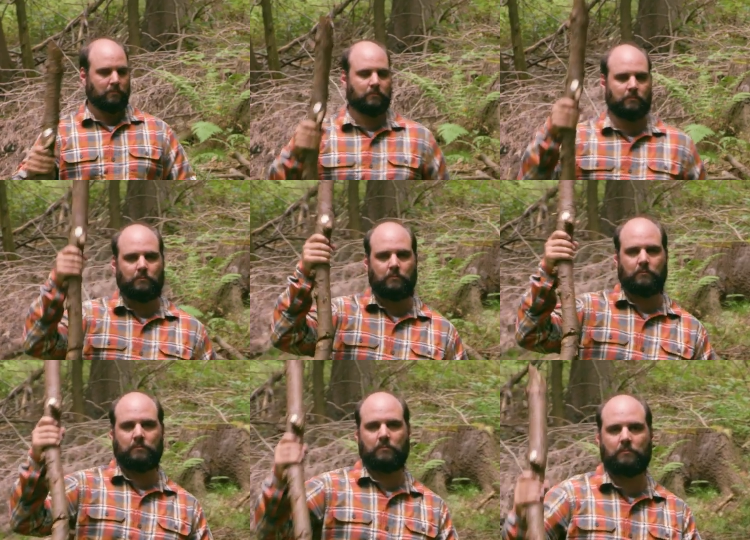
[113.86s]

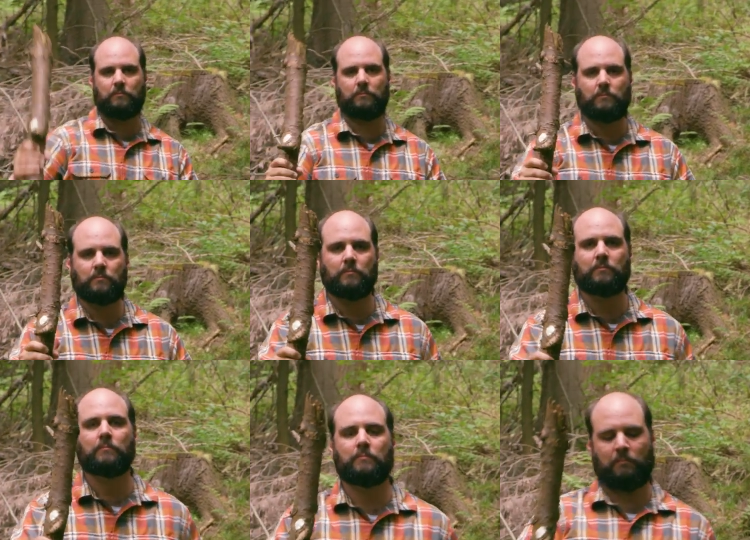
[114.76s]

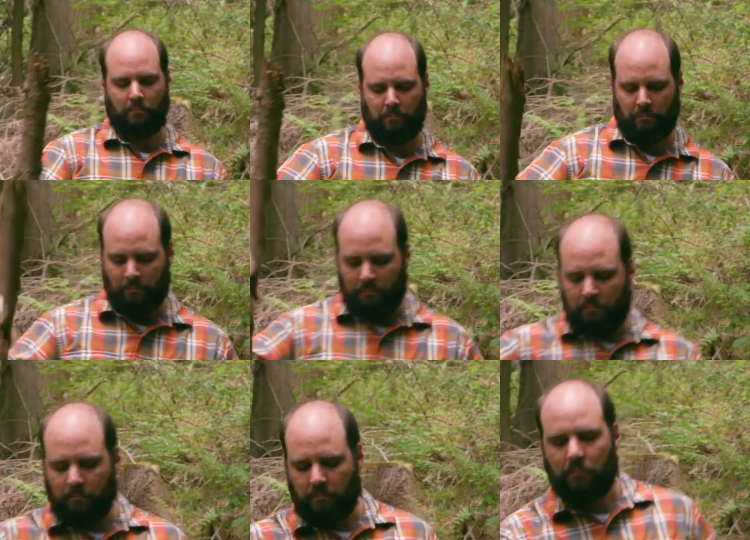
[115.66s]

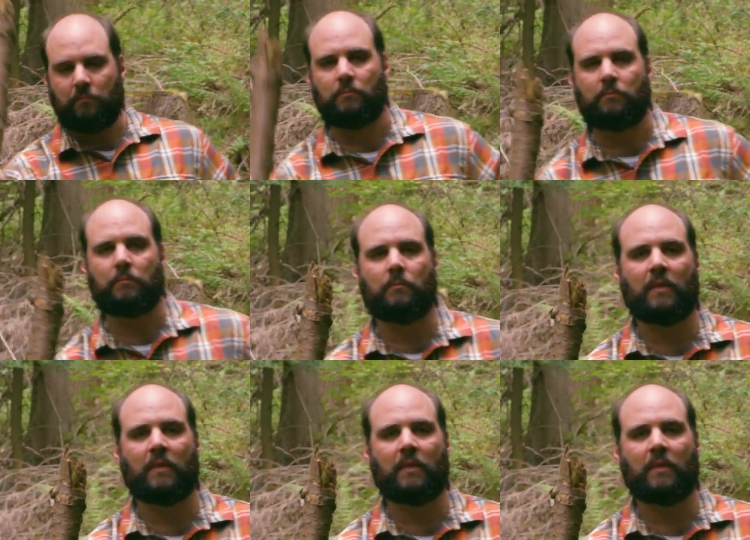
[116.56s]
No one is speaking in this clip.